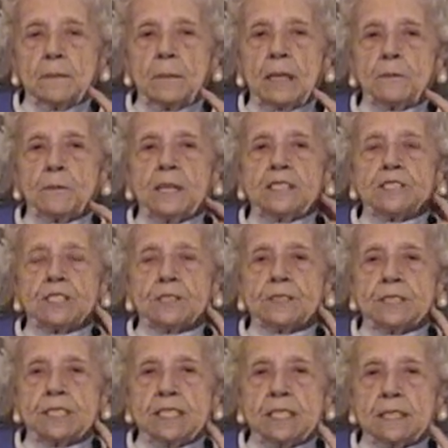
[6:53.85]
but
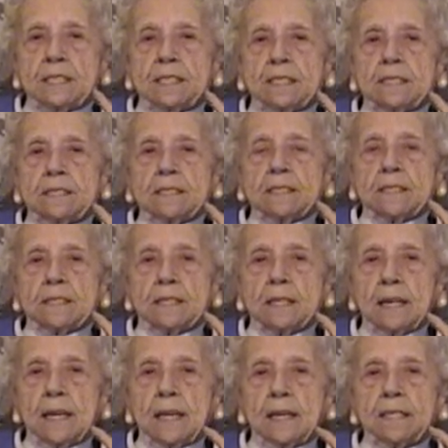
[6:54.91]
Richard did,
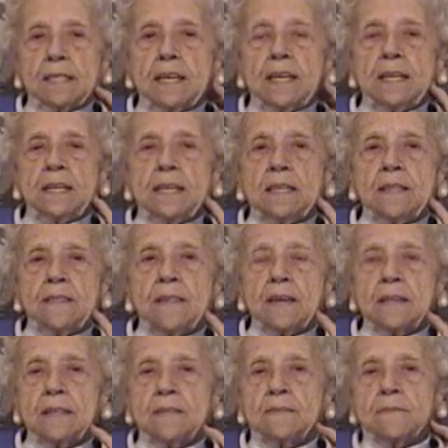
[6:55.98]
and he
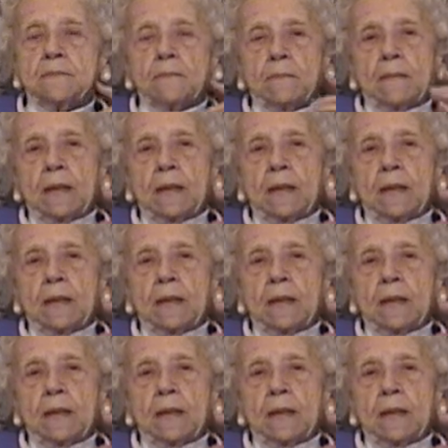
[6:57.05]
then